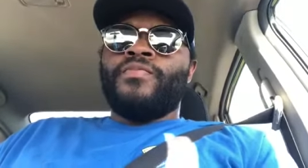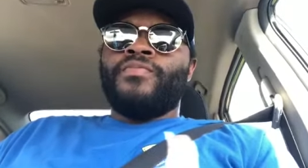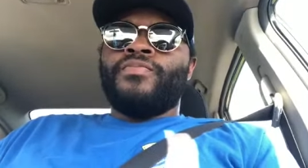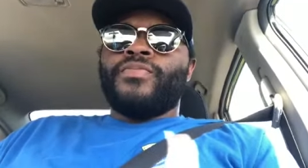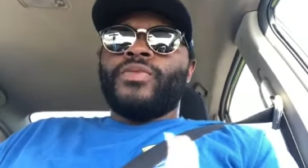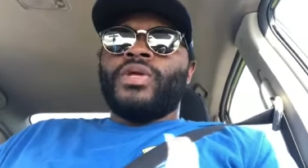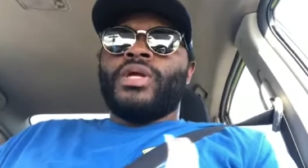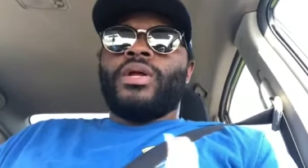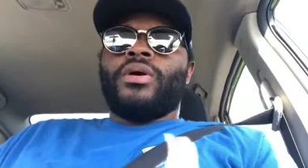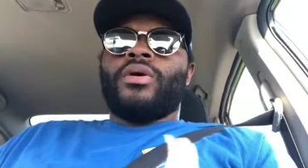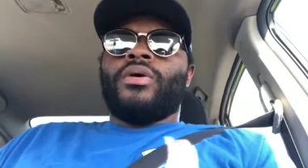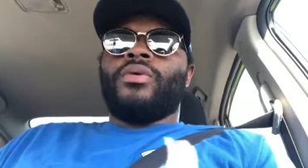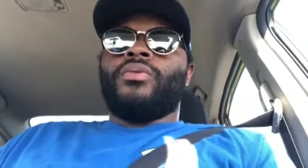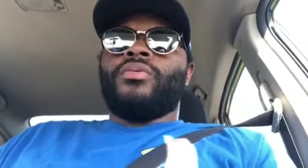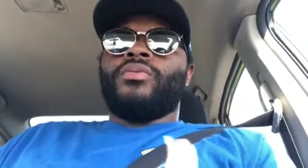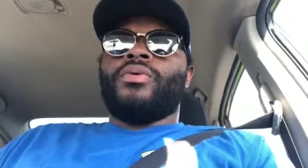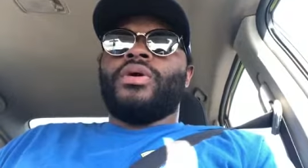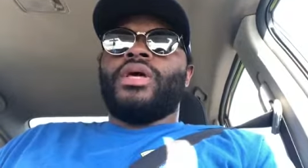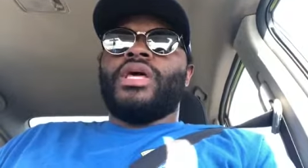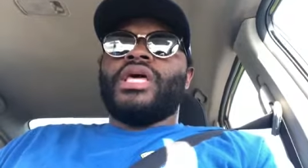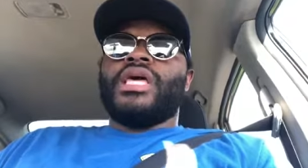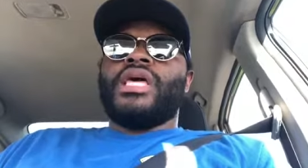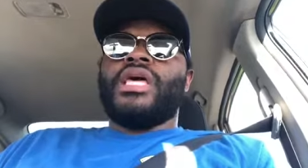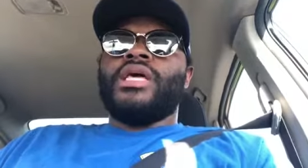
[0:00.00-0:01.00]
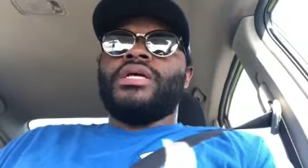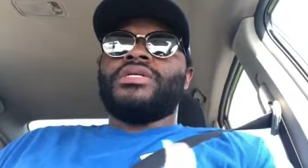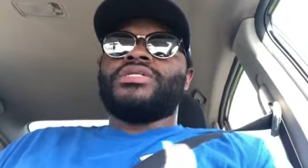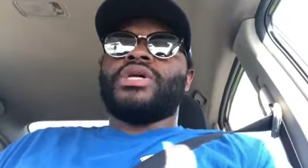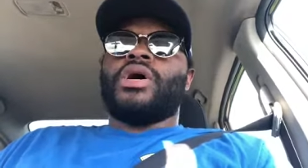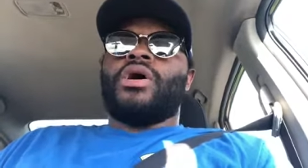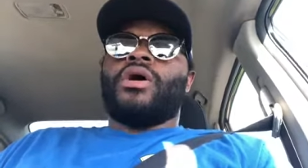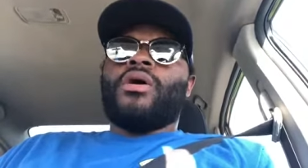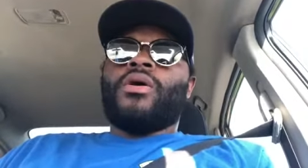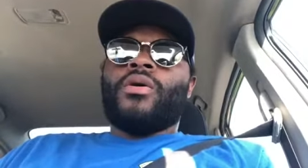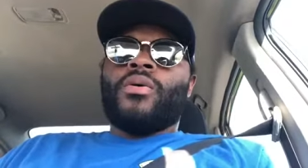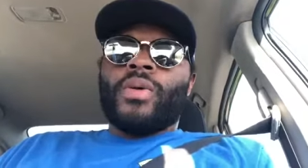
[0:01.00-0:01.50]
you know, he's
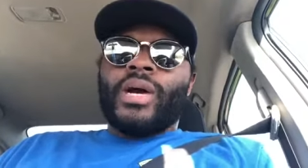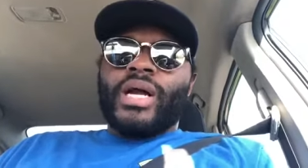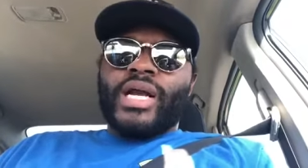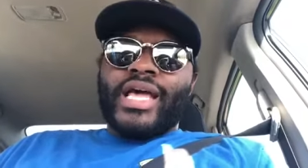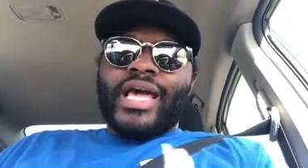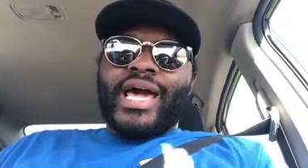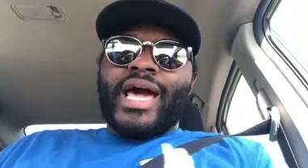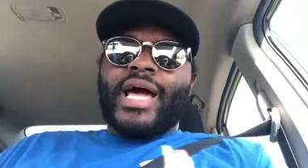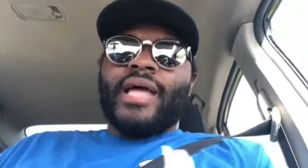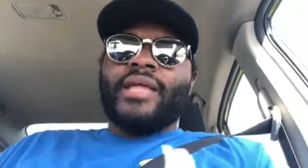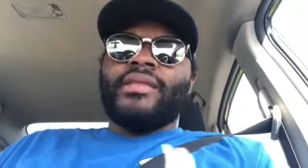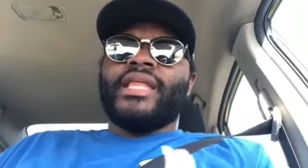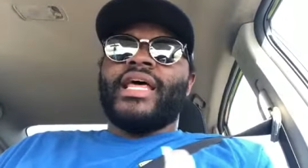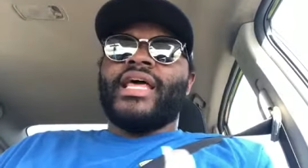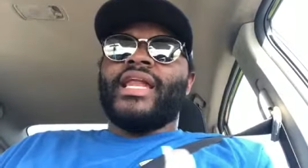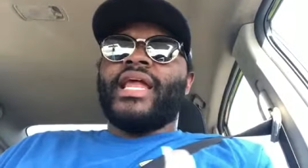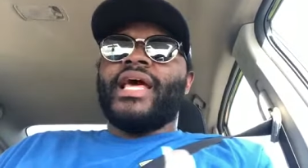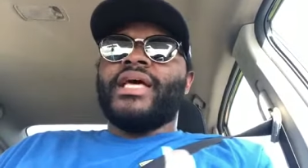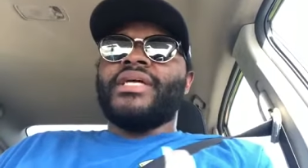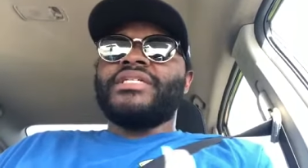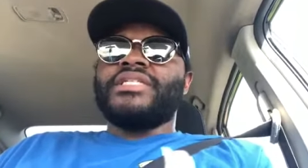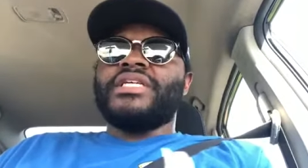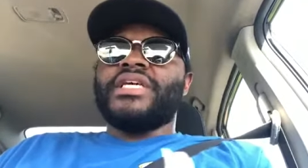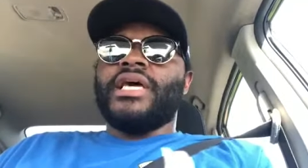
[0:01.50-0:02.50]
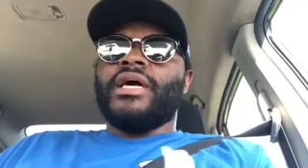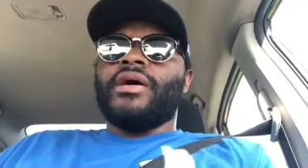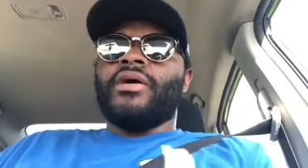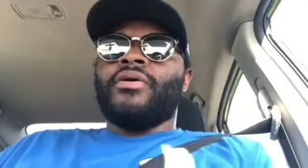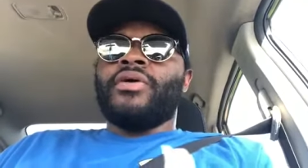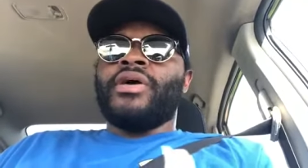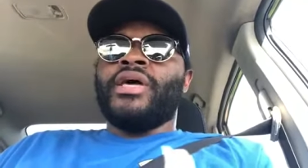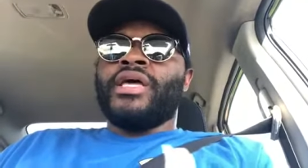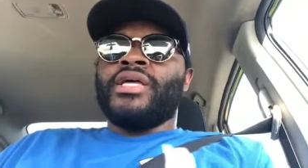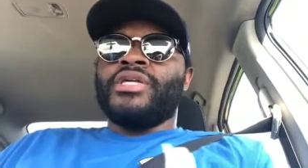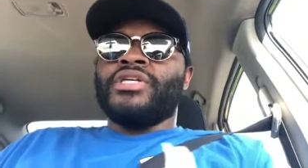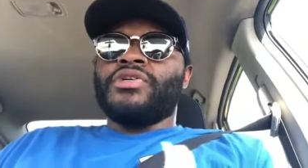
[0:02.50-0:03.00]
already had that ACL
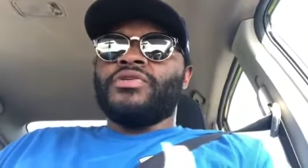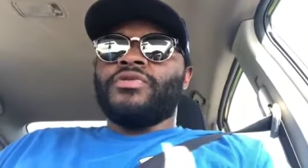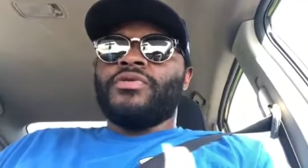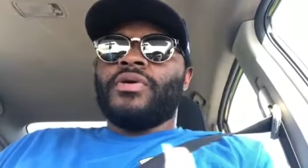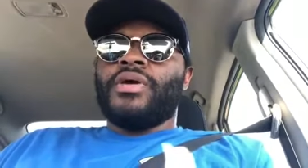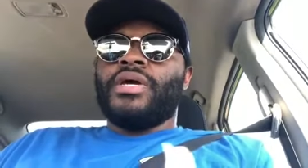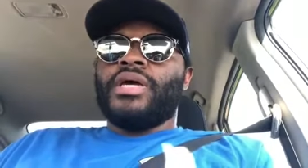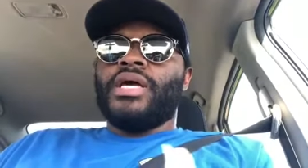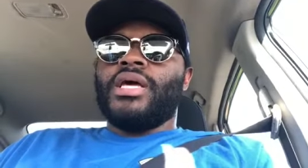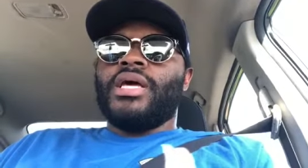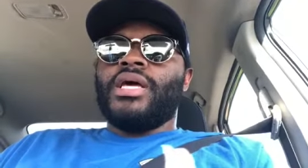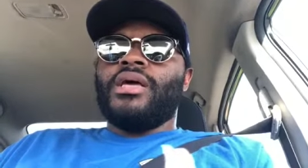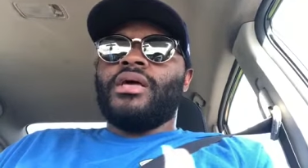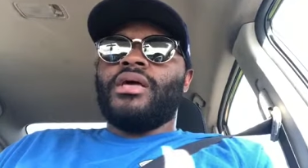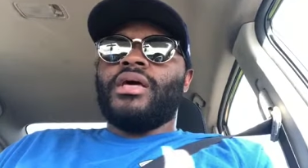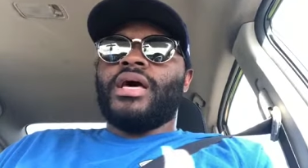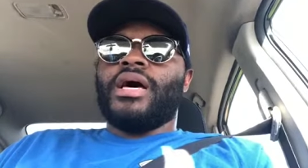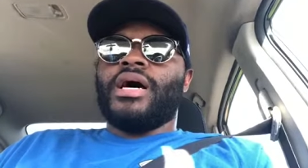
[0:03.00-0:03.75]
injury